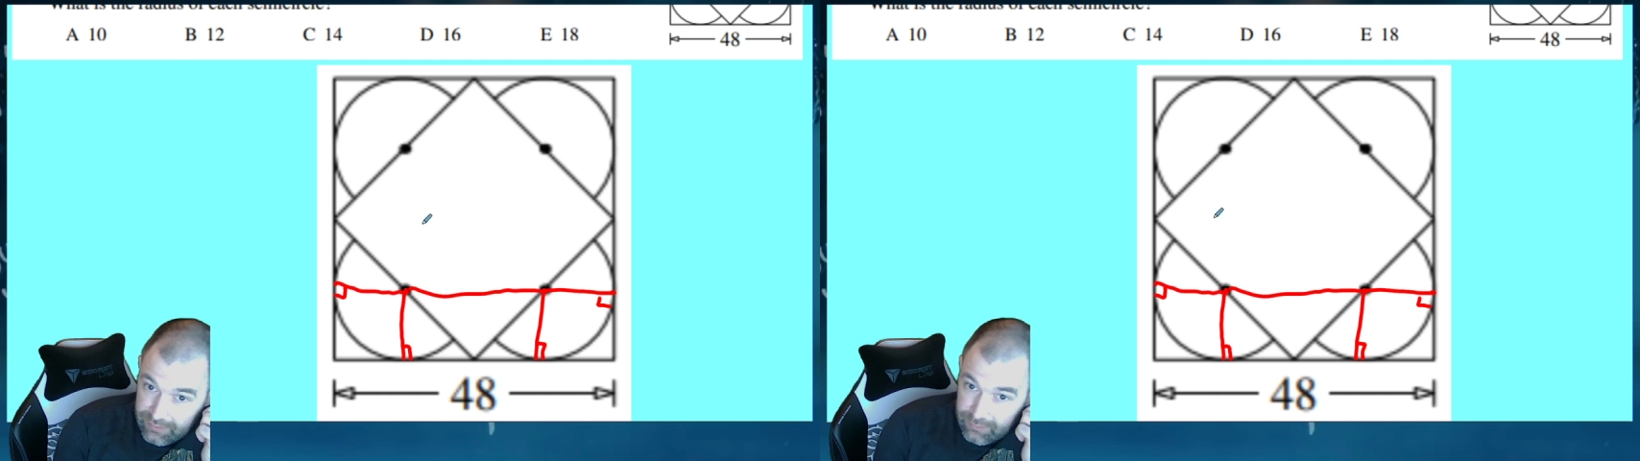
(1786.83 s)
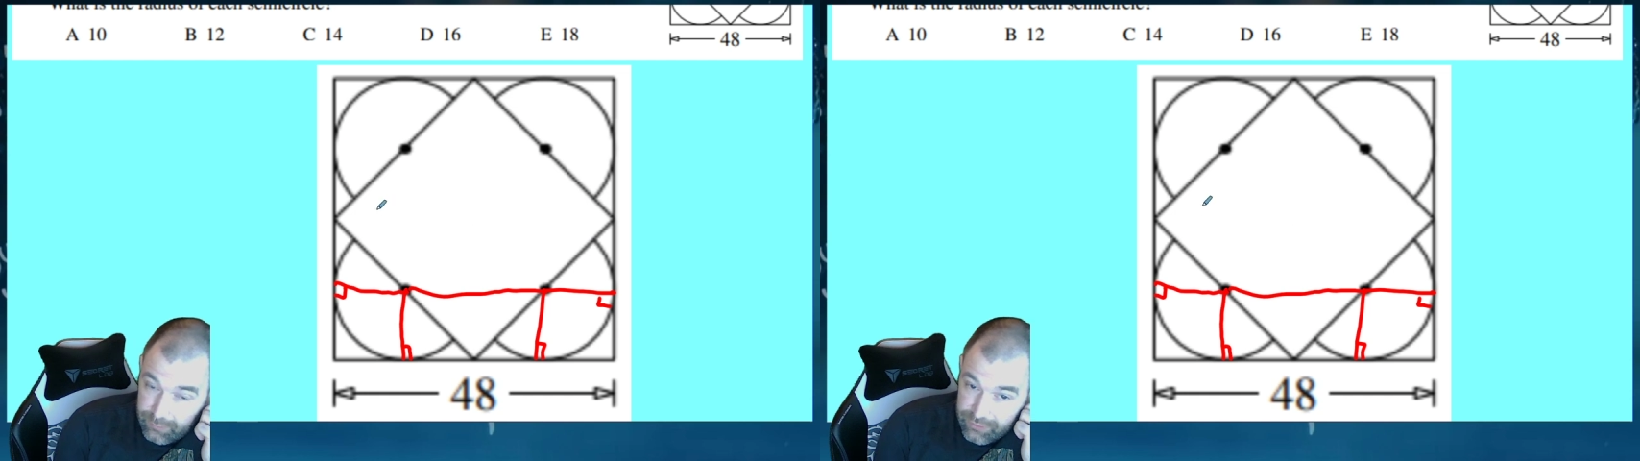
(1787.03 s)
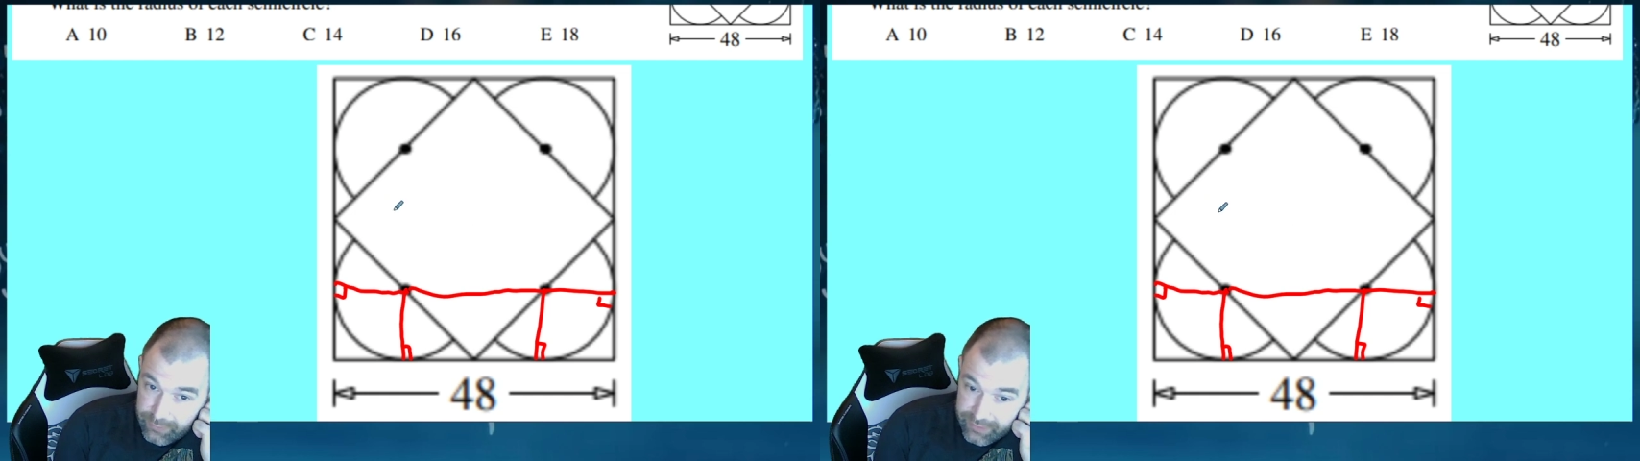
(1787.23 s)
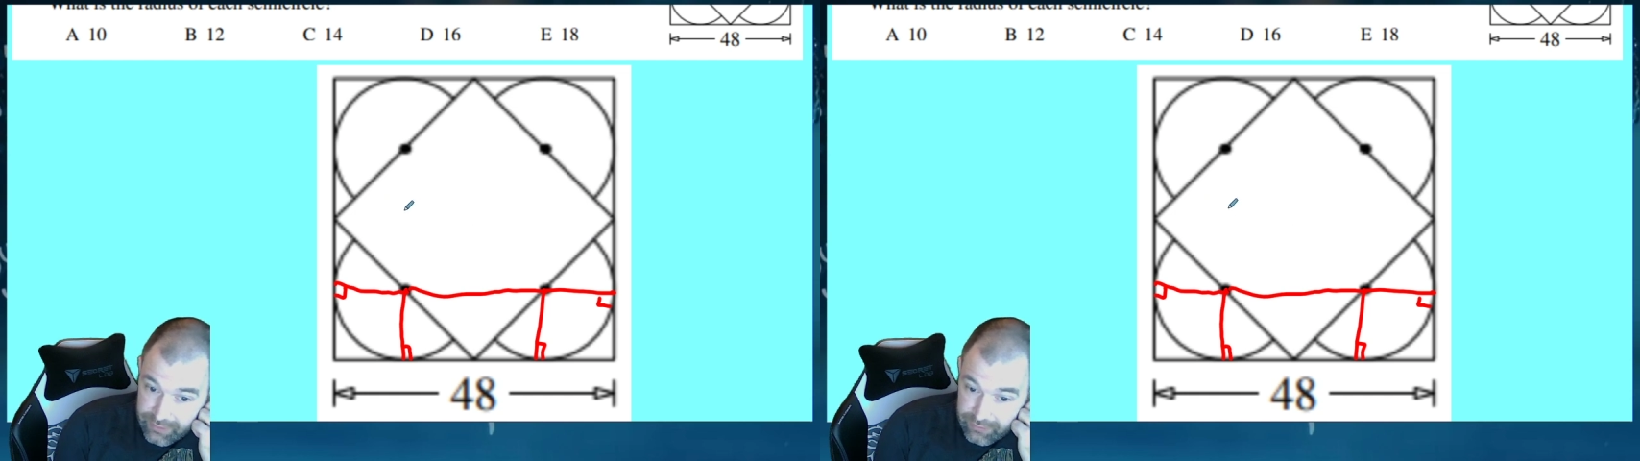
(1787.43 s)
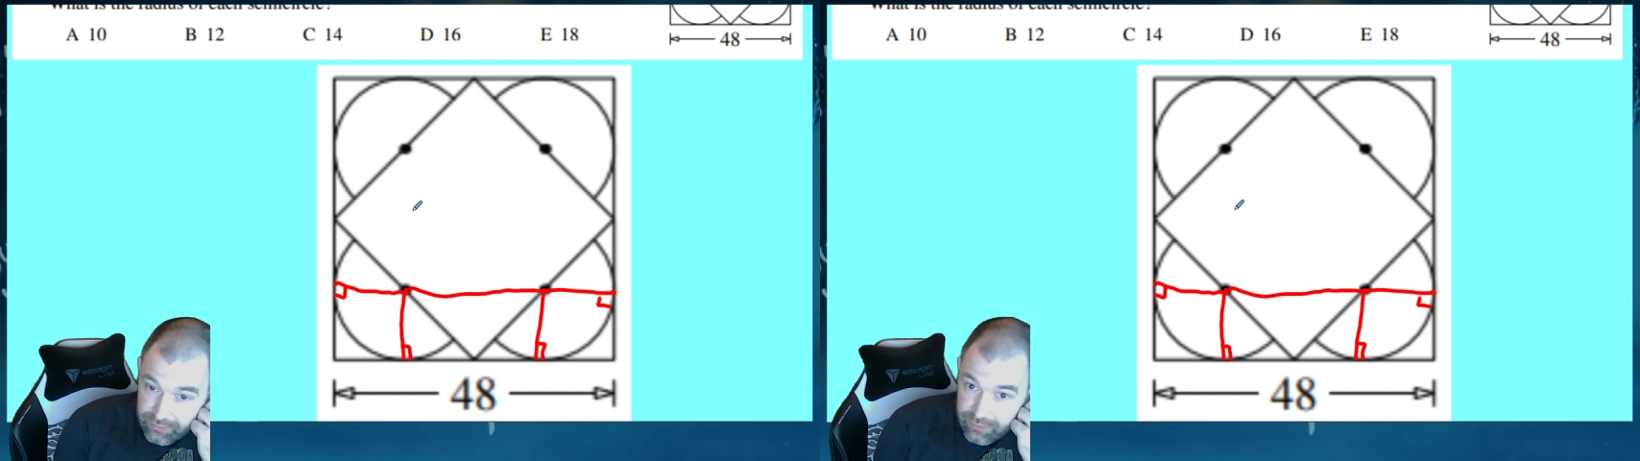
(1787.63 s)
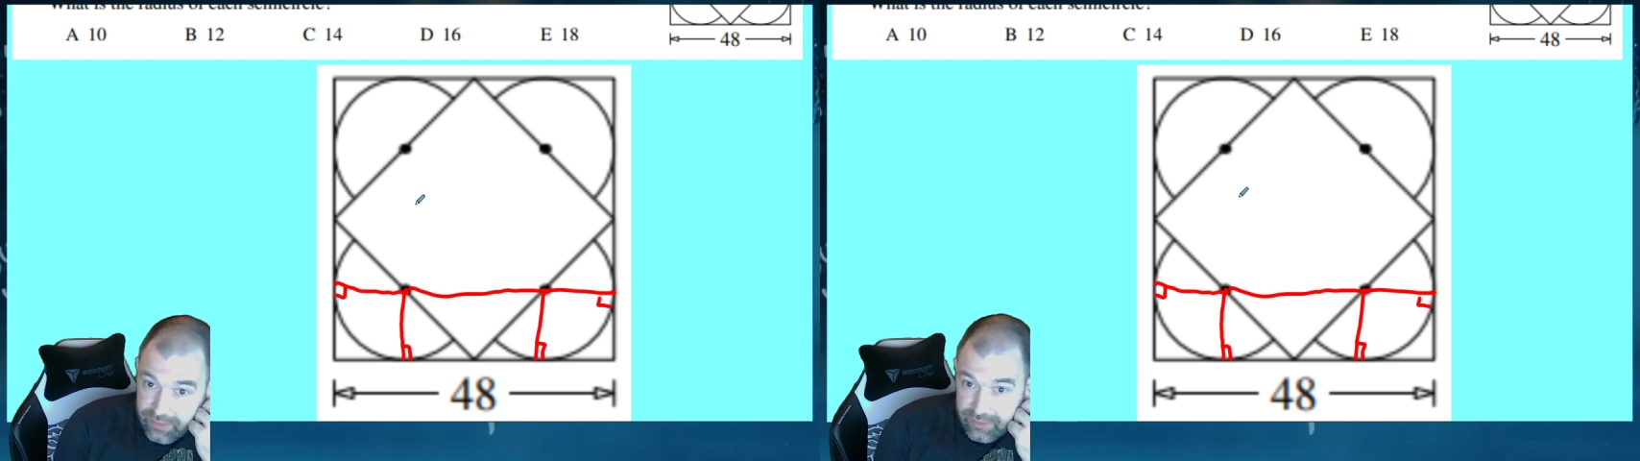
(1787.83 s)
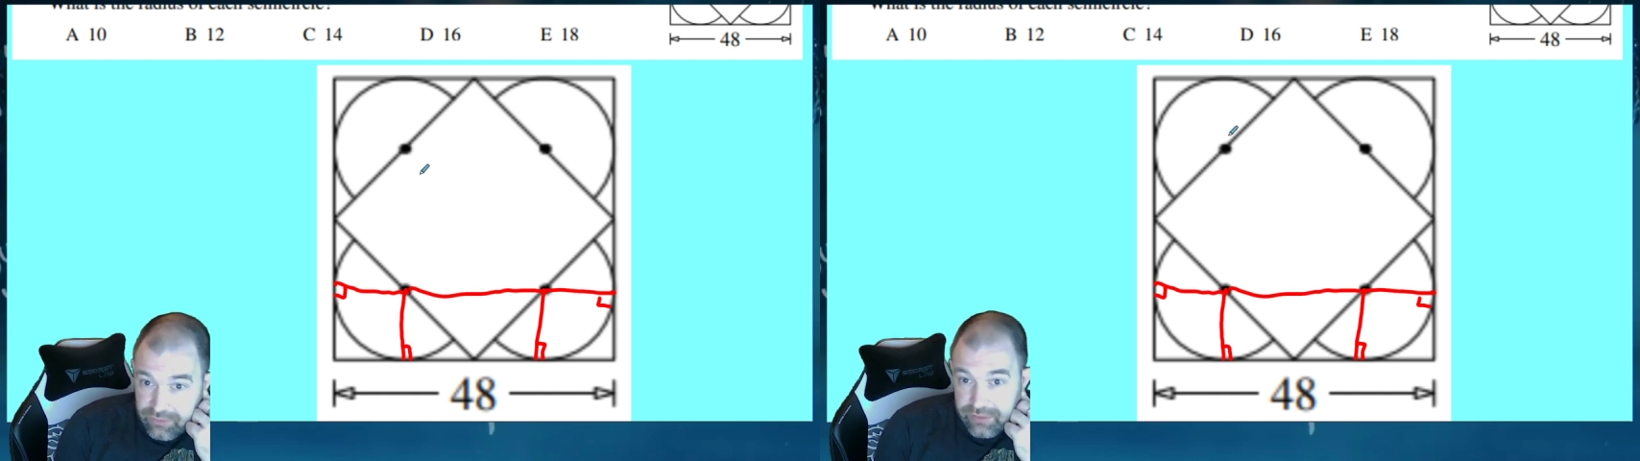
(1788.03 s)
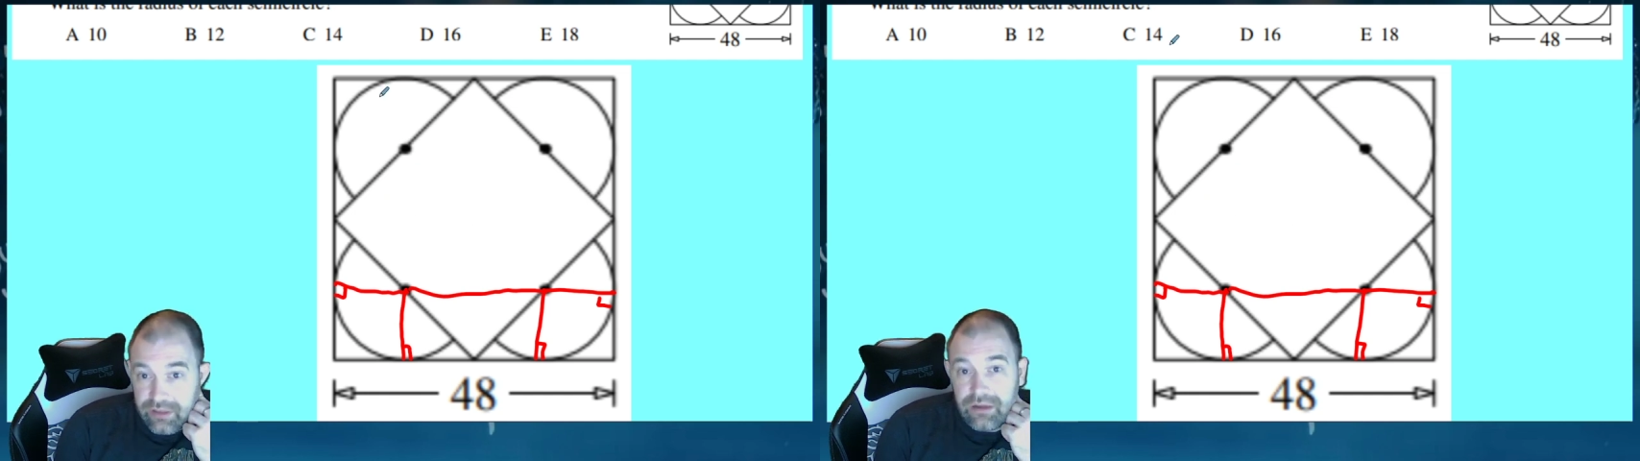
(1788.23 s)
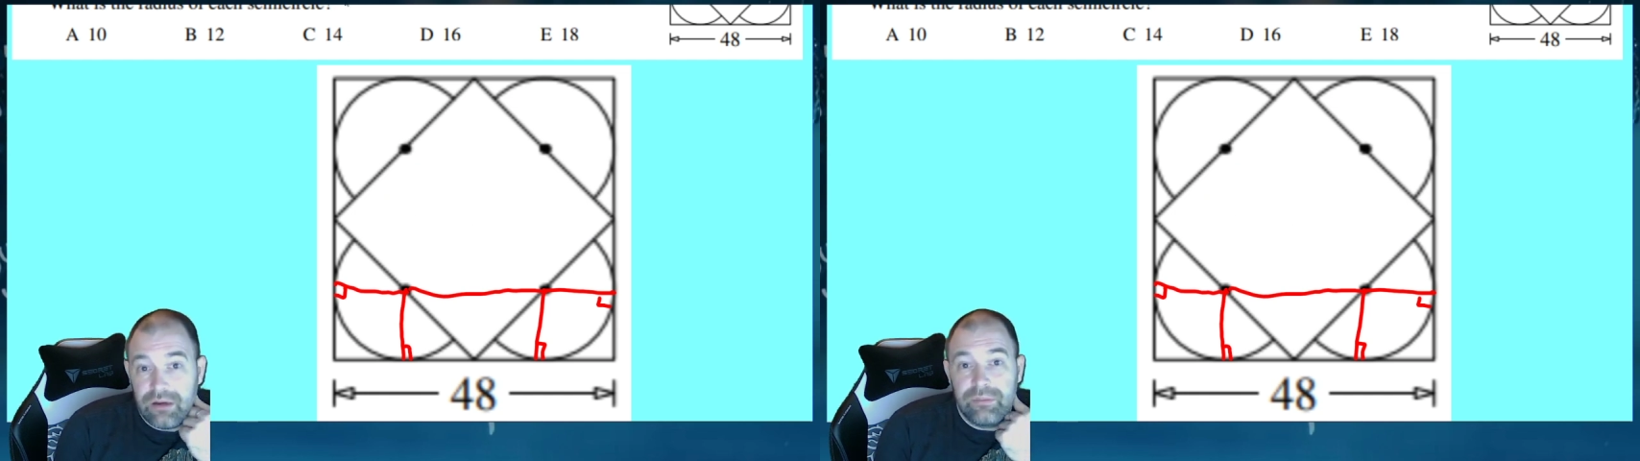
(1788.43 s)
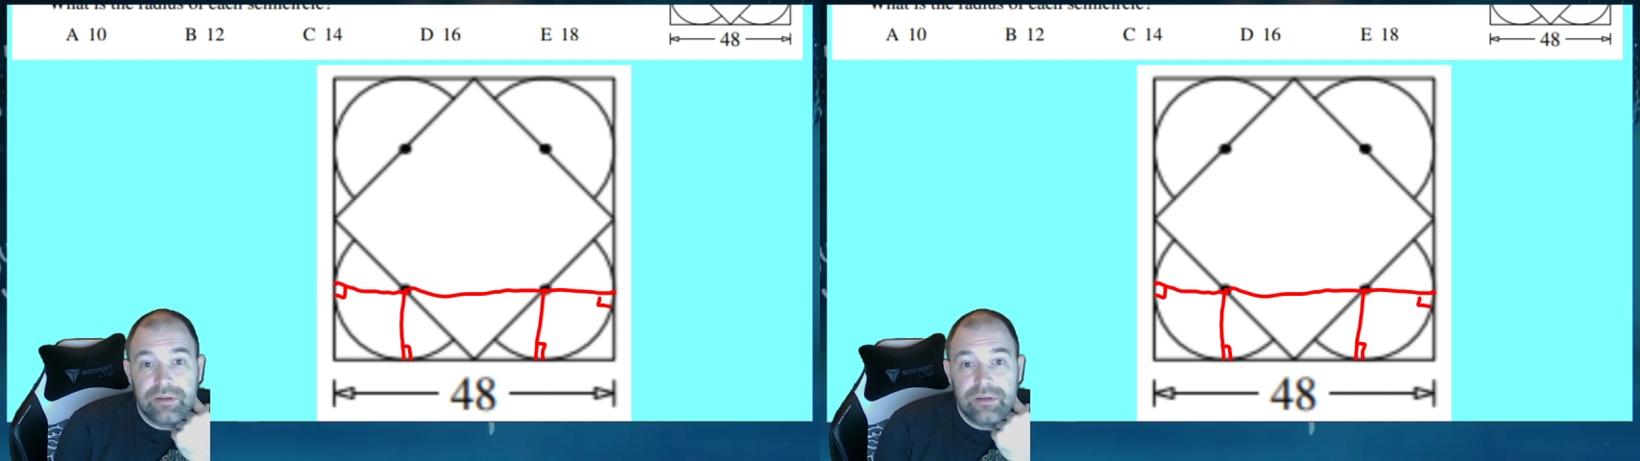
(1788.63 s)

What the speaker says: which we can do actually, can't we?